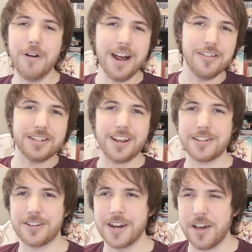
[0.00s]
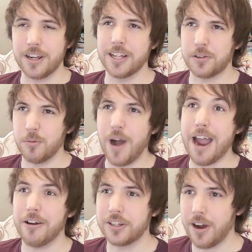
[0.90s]
Well, there's also another little
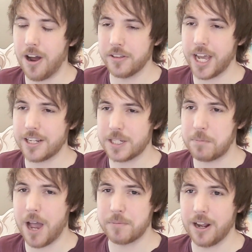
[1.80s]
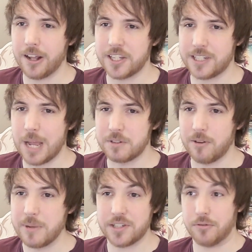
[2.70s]
wild card that his popularity stems
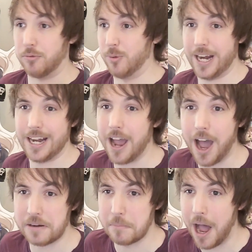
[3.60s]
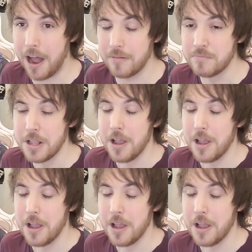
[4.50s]
from his really hot mom,